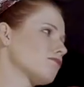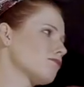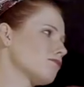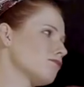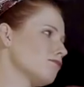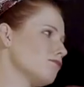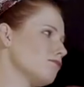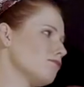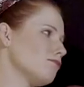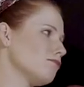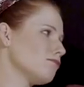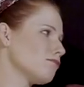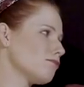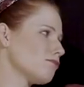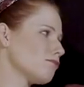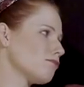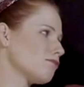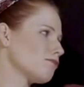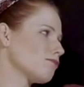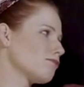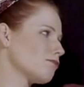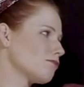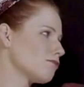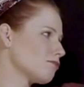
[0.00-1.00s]

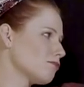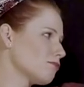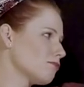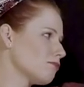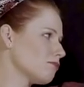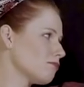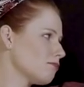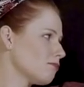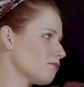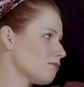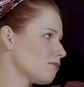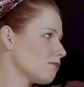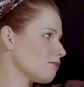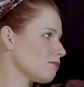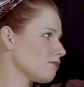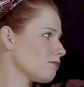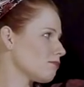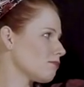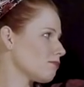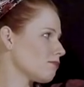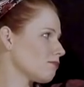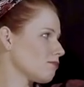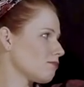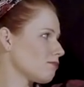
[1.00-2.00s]

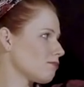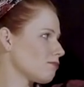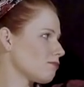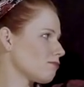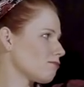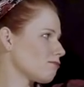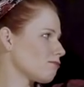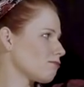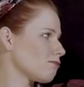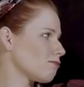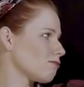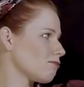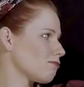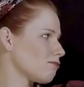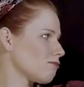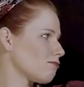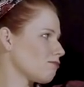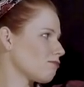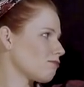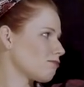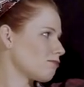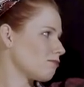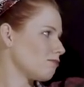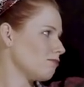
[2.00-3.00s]

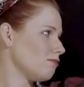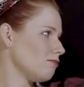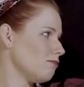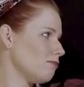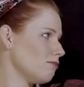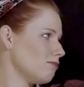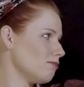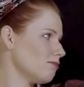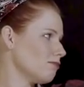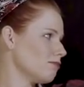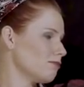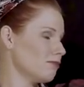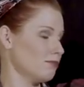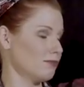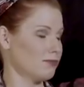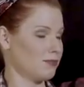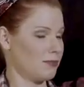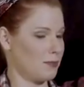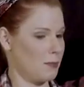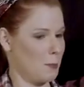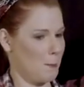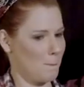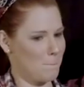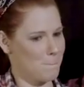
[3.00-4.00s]

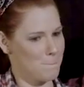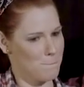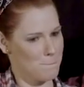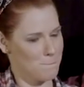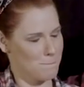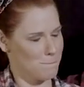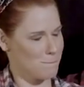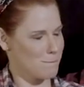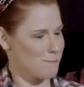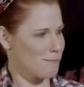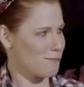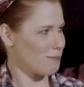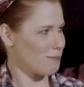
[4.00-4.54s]
This person isn't speaking.